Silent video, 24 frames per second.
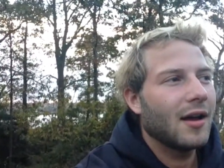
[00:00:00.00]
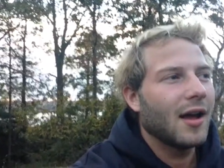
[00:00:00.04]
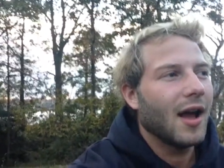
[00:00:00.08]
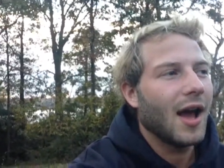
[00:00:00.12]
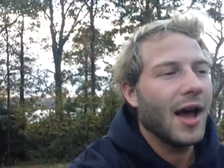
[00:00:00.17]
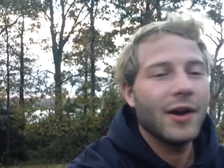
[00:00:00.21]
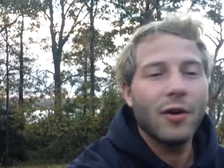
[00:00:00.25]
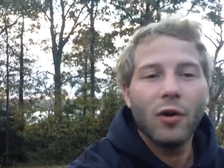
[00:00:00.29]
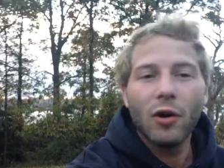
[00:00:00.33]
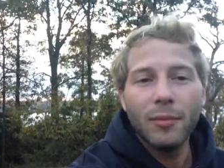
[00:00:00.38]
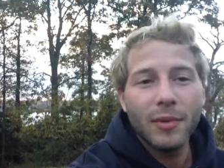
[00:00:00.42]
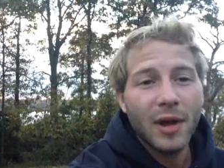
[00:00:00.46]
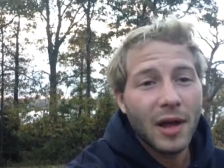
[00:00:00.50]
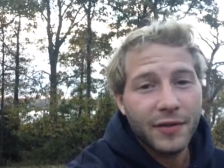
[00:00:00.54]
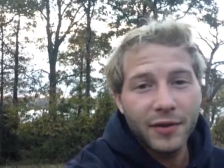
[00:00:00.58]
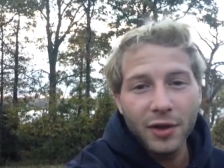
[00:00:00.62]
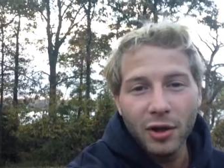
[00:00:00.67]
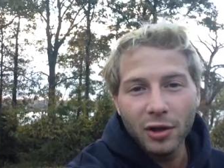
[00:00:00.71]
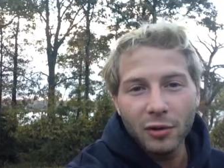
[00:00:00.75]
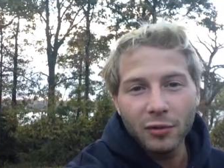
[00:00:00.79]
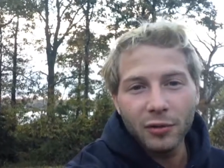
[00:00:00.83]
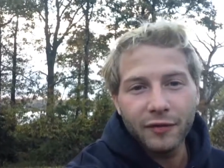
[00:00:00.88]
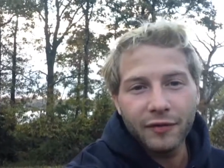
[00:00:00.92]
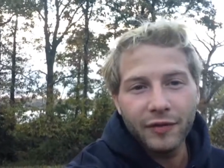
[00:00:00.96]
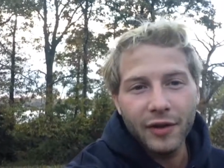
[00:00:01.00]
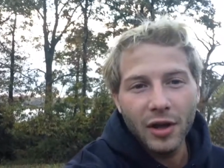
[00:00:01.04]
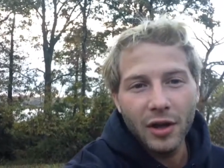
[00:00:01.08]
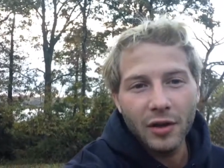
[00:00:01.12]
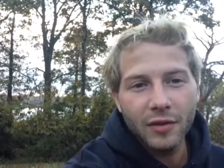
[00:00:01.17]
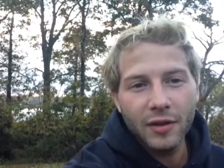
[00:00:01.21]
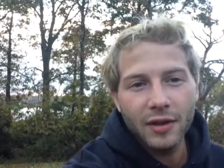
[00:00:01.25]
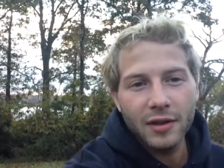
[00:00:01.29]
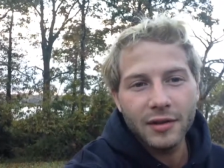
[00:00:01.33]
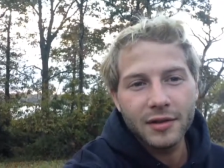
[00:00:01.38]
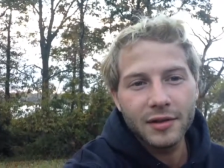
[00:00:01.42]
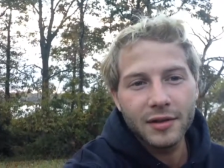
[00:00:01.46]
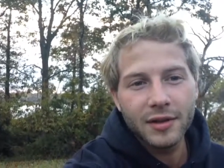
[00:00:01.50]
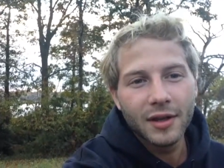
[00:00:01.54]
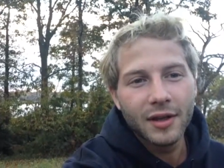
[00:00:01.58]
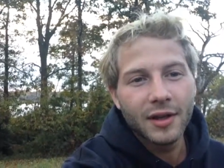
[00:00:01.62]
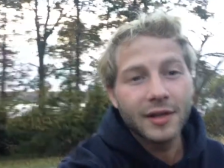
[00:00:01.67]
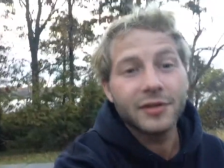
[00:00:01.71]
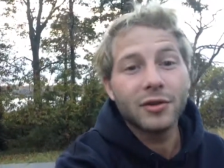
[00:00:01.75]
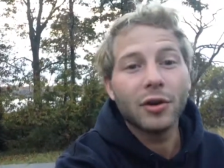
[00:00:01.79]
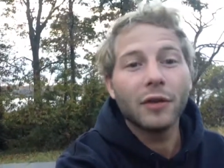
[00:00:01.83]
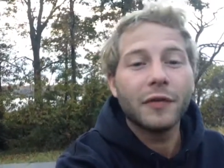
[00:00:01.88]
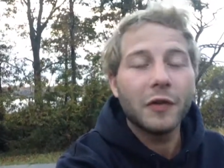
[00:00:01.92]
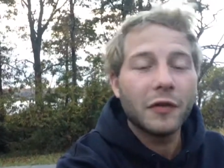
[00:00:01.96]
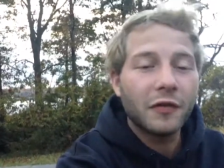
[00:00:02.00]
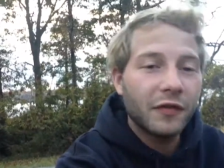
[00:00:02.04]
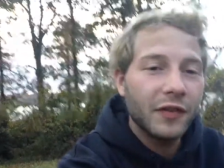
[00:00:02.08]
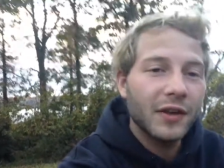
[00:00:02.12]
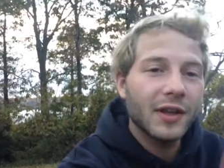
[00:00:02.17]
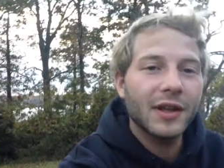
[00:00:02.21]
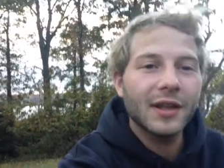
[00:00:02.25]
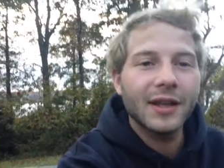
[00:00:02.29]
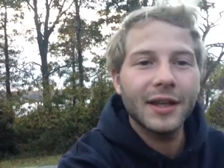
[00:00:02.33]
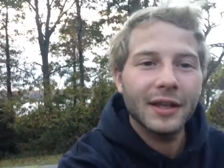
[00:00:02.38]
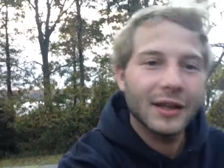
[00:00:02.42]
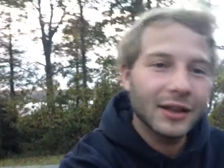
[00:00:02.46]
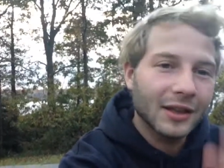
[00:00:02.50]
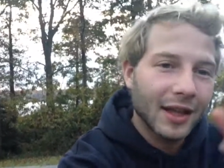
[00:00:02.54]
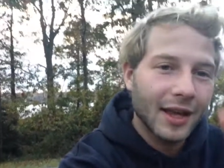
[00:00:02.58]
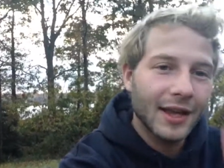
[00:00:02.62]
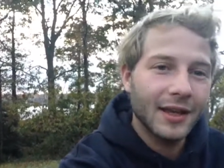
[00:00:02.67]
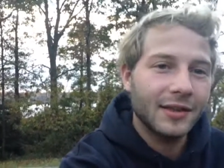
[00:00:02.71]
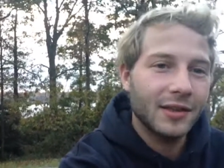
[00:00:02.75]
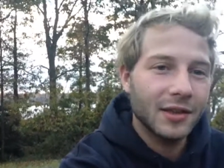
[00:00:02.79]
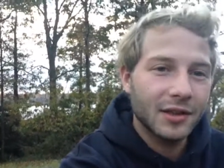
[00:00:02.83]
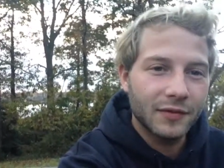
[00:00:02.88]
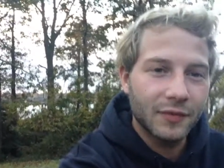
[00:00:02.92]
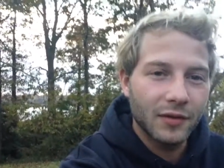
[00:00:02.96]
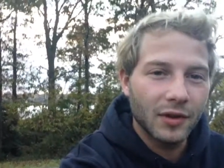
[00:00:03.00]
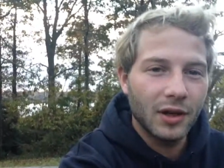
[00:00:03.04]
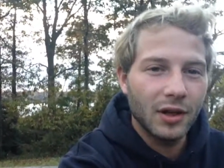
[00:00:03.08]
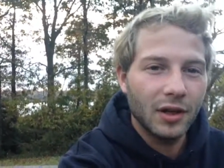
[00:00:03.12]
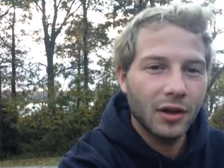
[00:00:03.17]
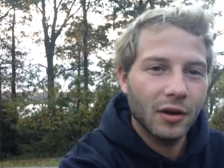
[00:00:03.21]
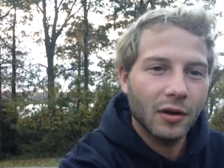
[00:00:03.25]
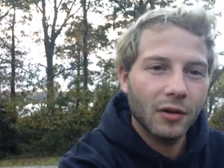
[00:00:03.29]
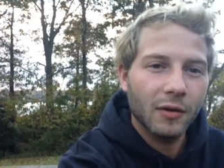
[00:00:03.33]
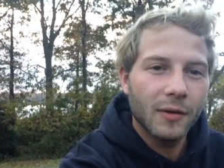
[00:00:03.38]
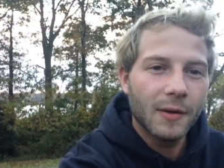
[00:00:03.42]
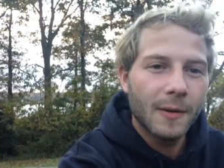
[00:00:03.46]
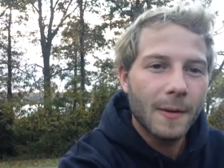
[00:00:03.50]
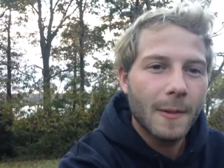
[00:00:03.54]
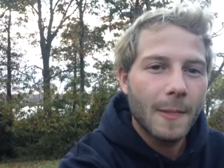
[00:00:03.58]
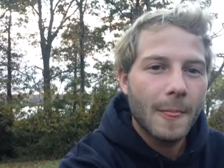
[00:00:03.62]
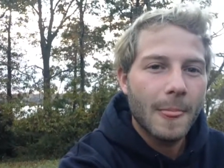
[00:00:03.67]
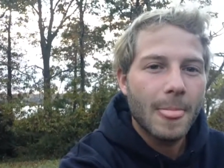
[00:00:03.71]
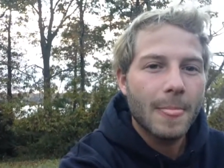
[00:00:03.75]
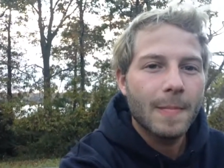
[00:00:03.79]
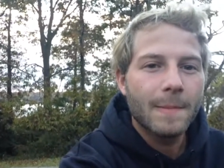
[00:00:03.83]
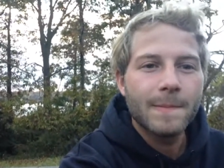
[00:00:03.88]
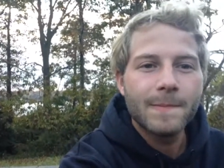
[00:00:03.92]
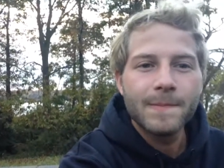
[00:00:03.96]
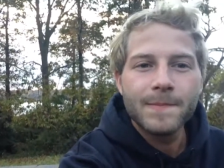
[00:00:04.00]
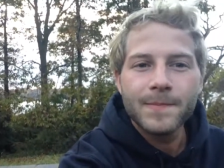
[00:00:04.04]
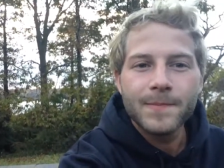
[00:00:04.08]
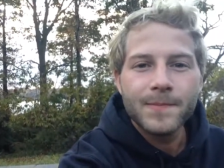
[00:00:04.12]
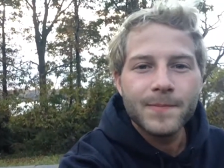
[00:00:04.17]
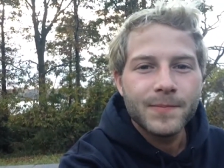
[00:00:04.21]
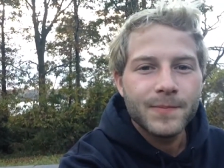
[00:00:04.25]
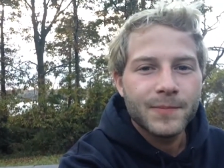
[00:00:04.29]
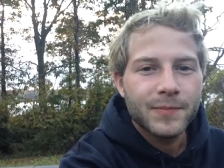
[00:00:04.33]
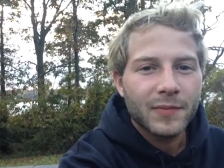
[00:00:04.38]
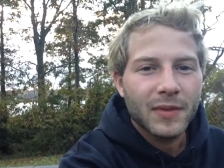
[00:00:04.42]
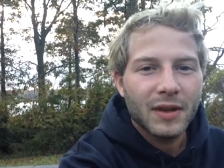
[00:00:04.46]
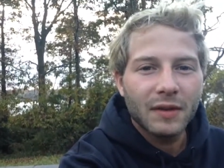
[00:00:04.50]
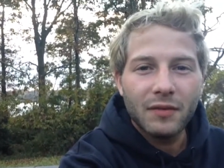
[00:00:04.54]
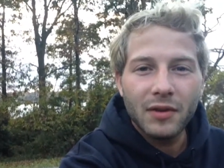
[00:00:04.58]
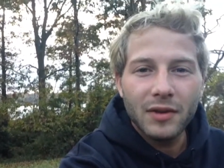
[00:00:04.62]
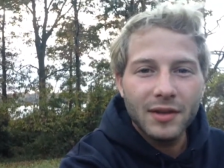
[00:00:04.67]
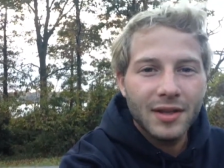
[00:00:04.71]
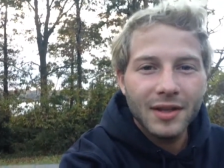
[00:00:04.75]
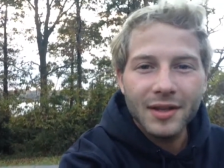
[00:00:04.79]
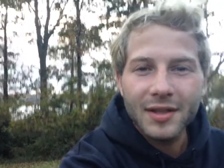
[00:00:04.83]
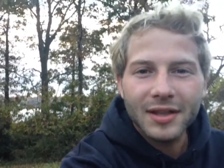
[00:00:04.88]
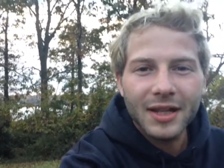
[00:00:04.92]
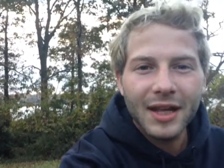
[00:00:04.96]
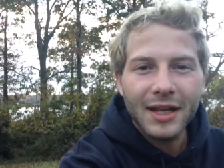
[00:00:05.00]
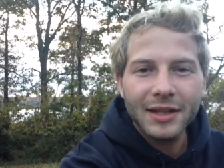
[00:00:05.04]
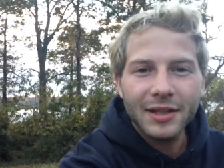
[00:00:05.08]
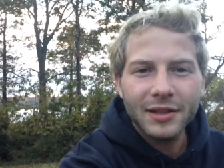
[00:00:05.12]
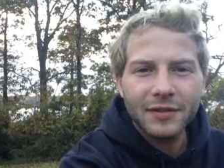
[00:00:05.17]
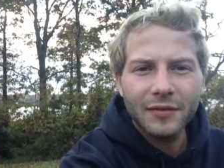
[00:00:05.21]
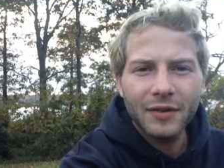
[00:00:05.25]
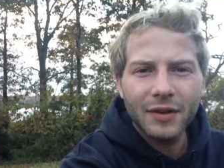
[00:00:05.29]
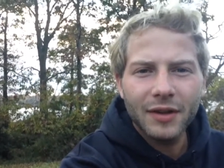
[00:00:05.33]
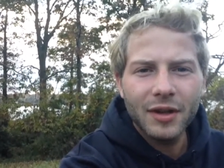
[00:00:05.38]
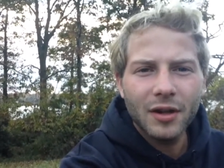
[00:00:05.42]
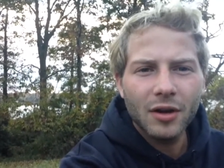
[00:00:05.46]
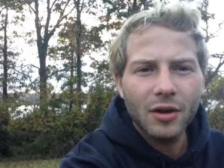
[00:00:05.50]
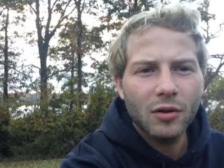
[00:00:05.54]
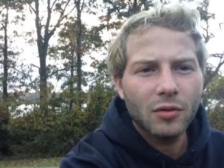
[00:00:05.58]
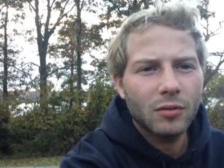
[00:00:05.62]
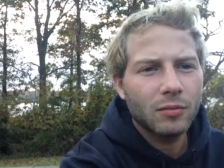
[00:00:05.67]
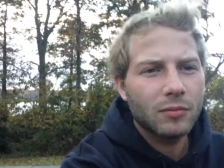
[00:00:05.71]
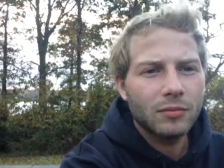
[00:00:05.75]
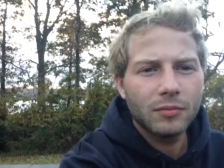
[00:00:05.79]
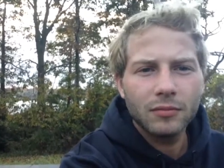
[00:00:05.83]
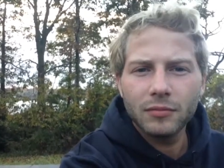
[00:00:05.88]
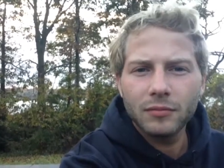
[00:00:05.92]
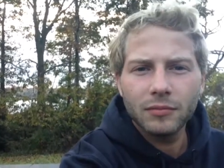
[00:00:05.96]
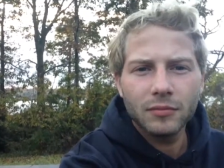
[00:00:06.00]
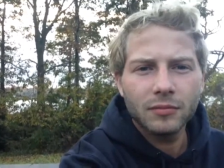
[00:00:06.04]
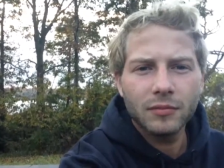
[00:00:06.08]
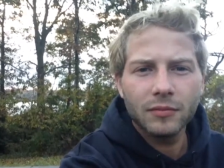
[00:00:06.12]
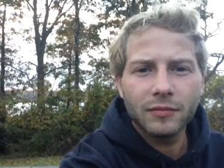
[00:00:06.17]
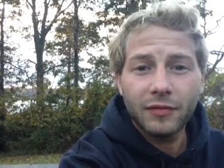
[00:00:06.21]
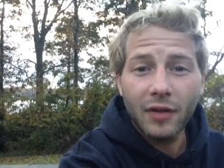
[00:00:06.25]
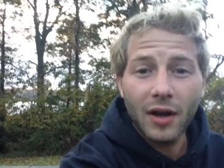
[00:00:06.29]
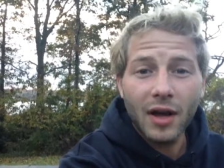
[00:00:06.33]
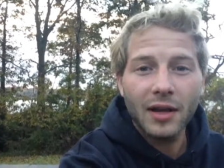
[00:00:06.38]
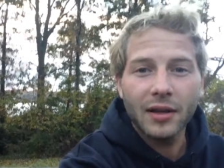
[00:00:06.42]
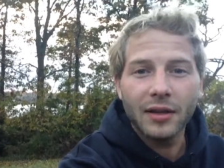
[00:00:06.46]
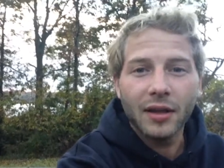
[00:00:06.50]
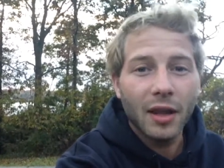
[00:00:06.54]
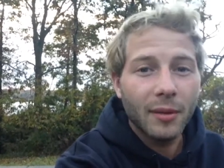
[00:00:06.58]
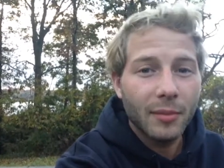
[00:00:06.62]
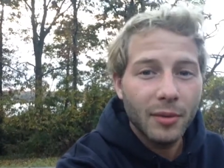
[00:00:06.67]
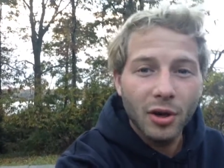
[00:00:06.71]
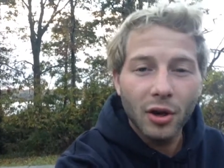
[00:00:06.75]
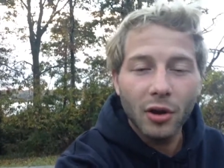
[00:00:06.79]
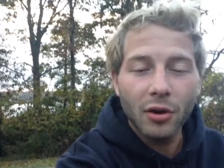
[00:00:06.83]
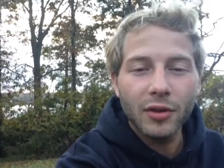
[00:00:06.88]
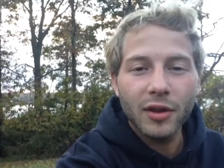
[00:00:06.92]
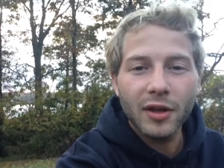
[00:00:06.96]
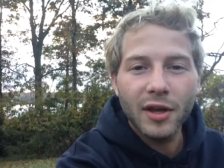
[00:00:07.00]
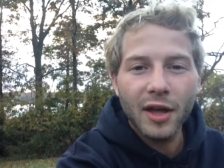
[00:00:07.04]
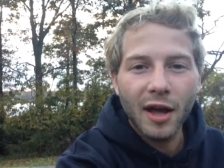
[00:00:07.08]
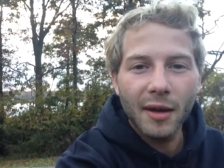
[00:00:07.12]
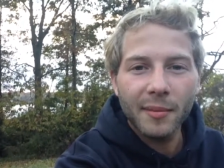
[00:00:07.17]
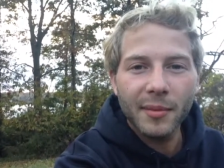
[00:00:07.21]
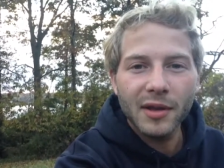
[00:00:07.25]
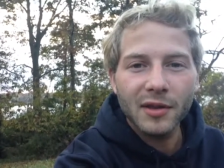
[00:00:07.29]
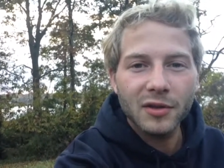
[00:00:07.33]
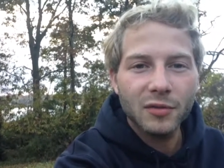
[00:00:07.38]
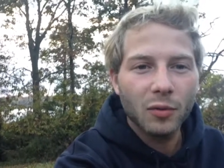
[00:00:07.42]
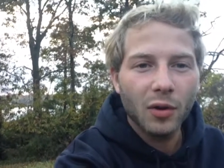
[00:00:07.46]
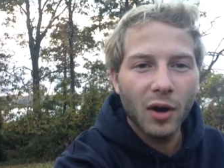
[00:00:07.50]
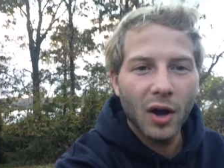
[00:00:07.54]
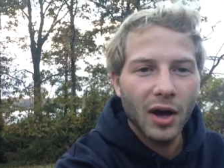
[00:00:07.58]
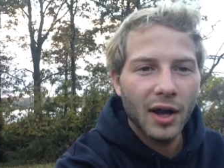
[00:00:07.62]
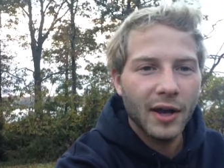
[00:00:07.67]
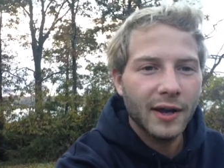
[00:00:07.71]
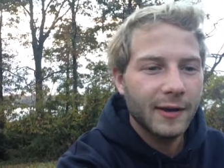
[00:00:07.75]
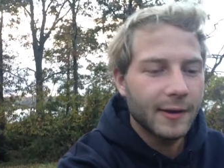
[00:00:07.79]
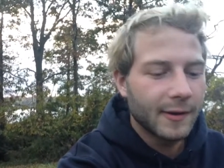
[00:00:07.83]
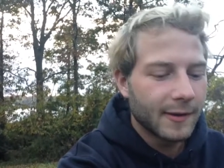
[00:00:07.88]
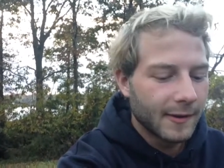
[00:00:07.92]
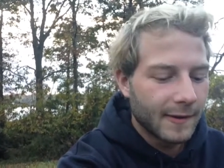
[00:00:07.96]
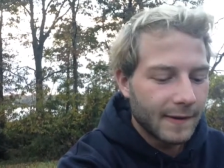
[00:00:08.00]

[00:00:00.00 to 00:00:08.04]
I know I'm not the only one feeling this. So if you feel it, like this video, if you dislike this video, fine. Let me know in the comments why.